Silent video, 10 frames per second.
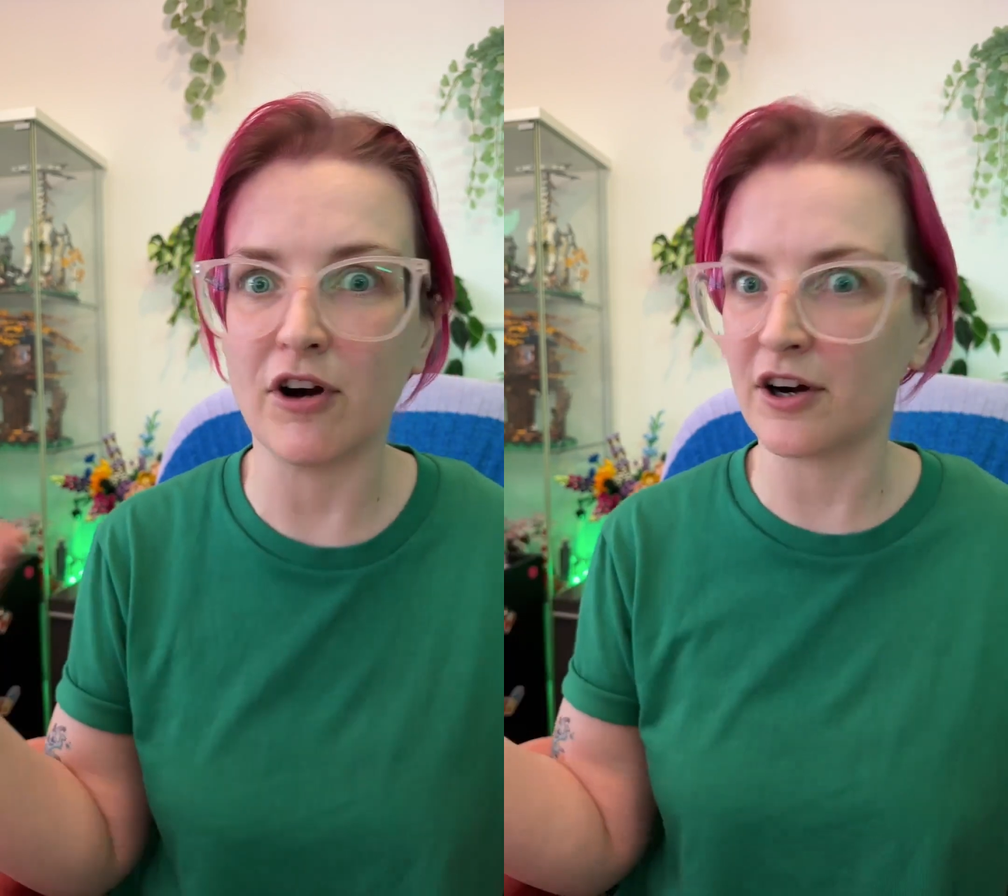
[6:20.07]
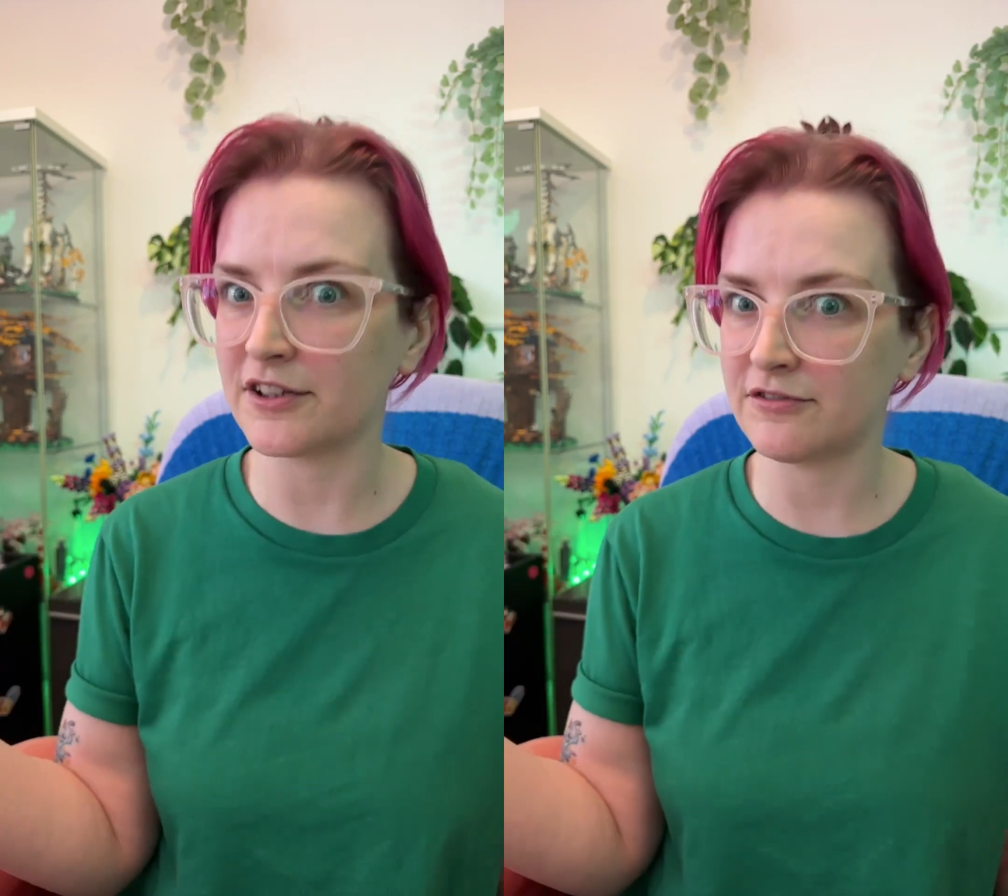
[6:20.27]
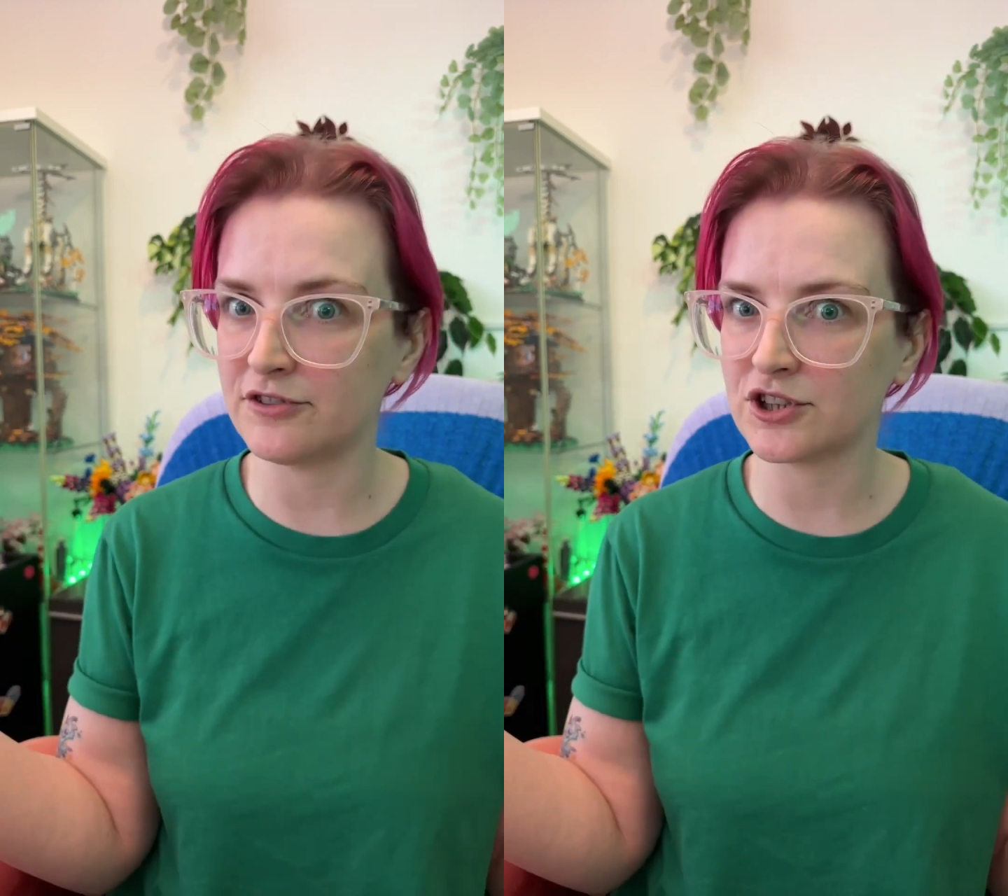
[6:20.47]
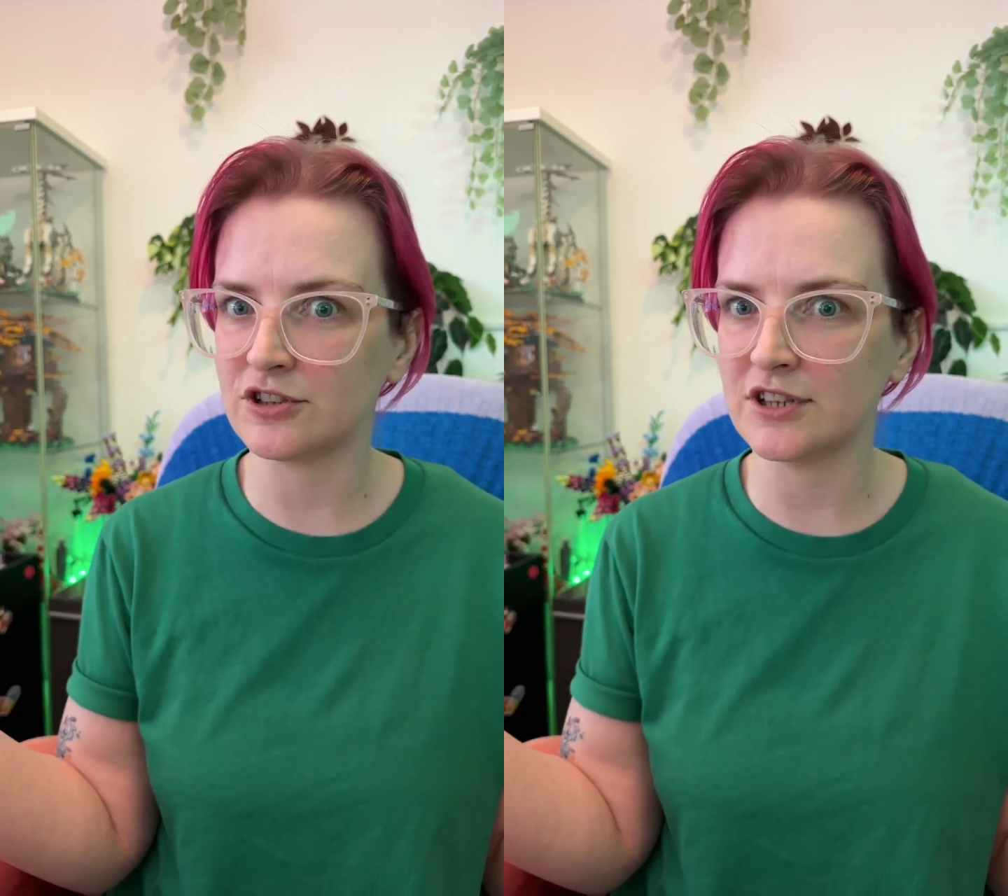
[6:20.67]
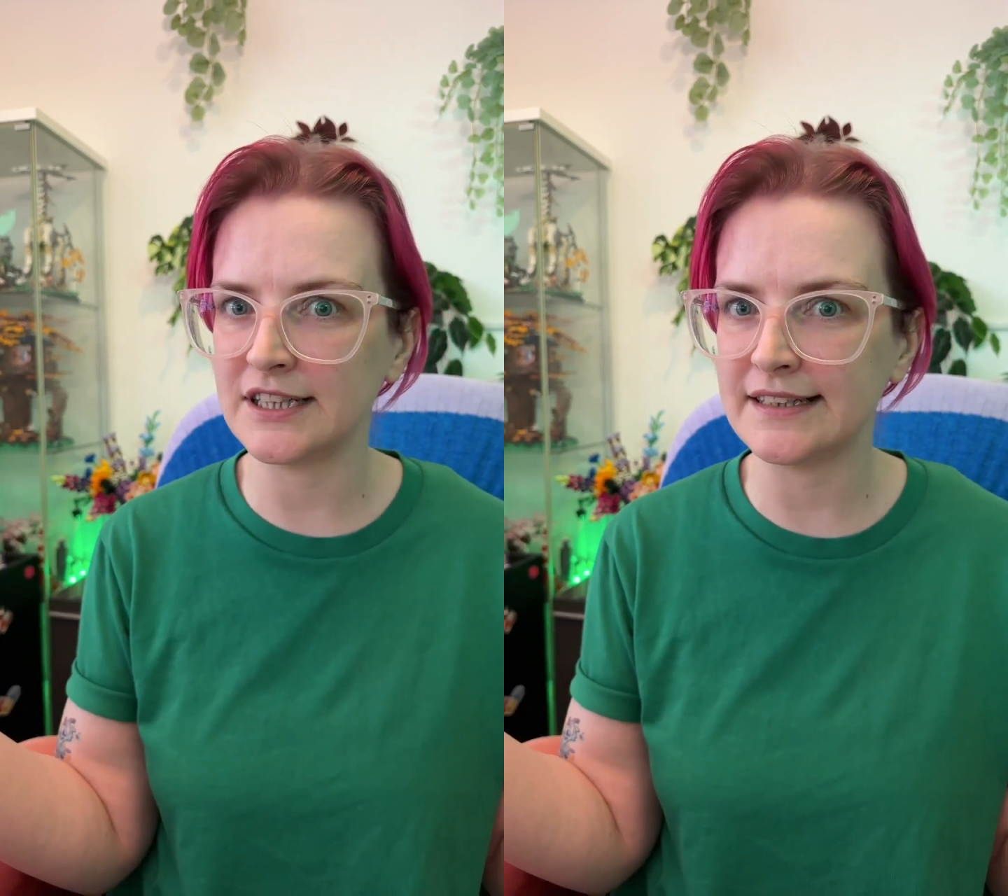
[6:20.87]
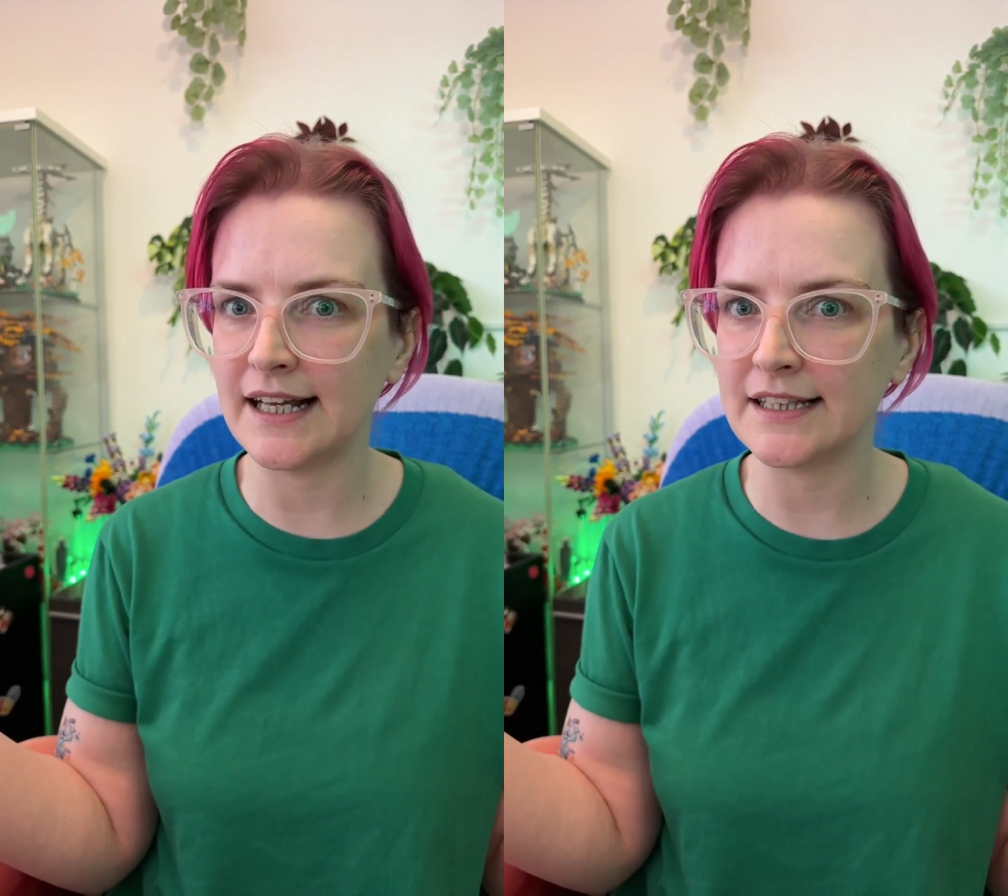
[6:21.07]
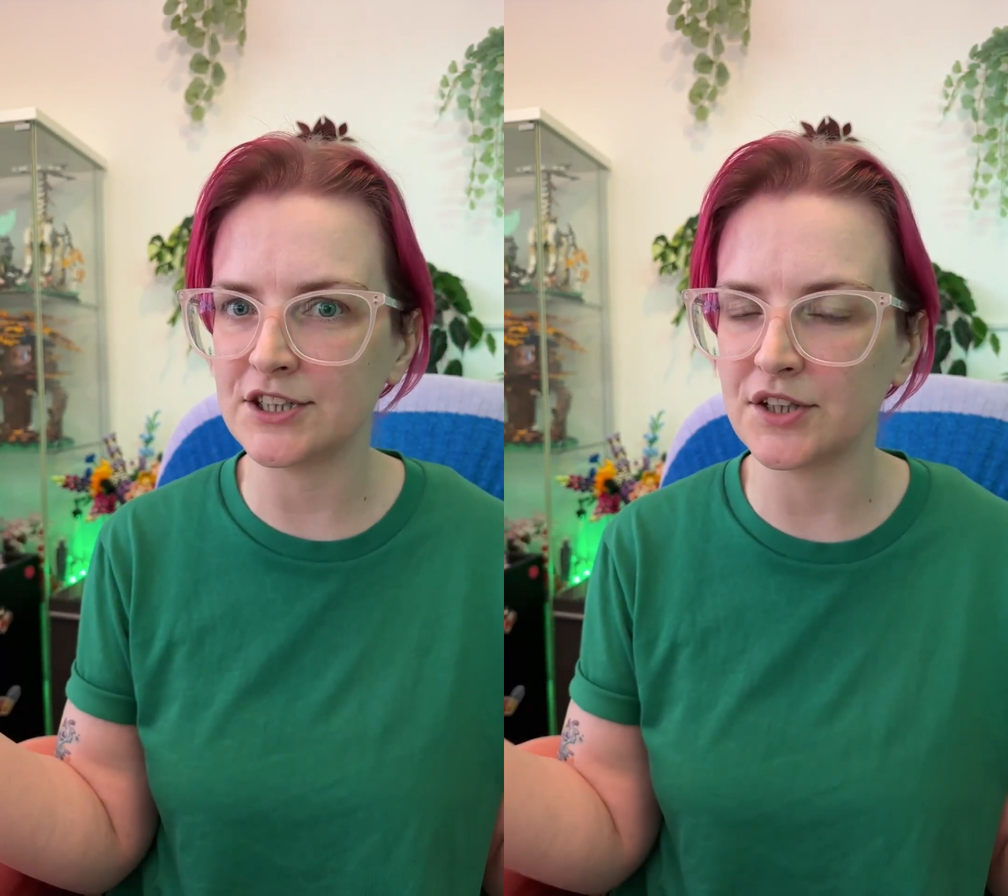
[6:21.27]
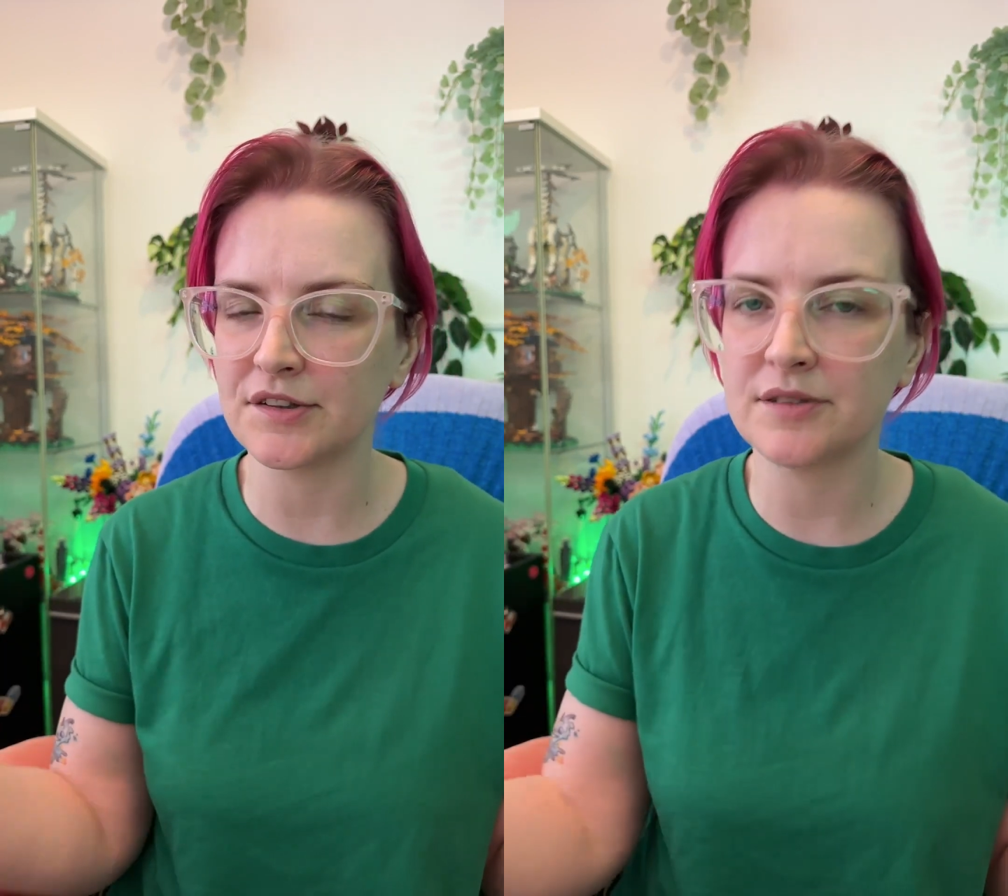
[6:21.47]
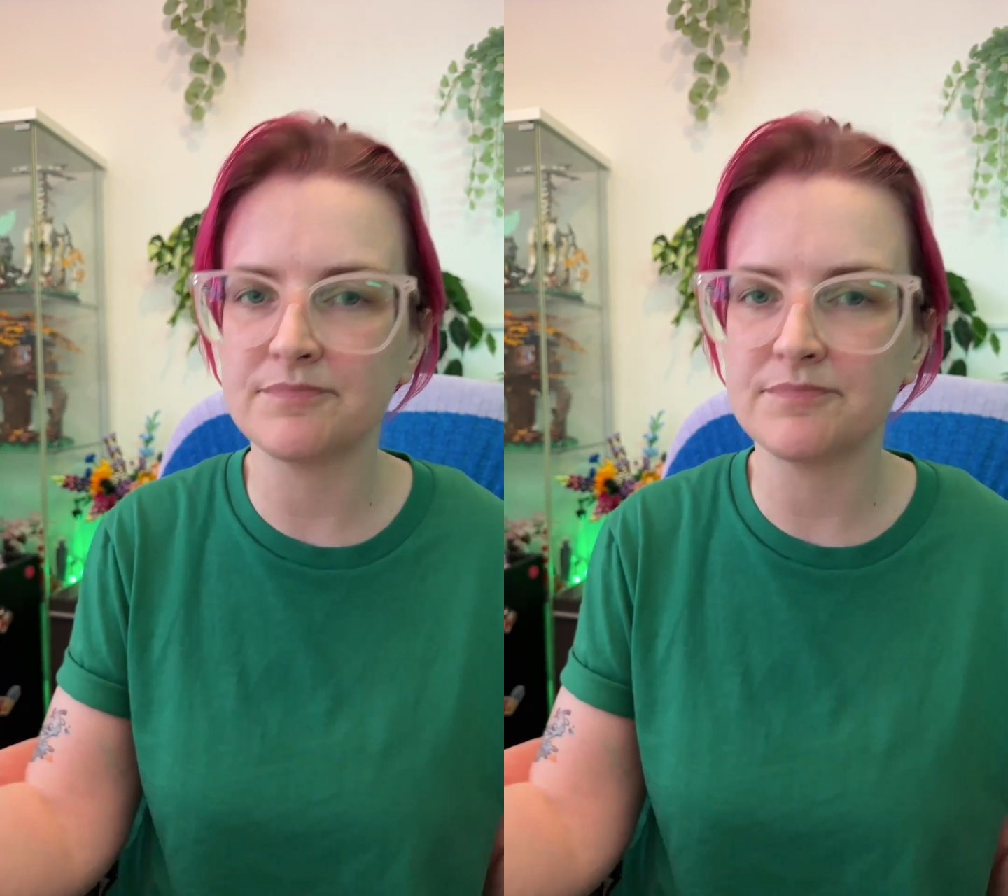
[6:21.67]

artificial intelligence.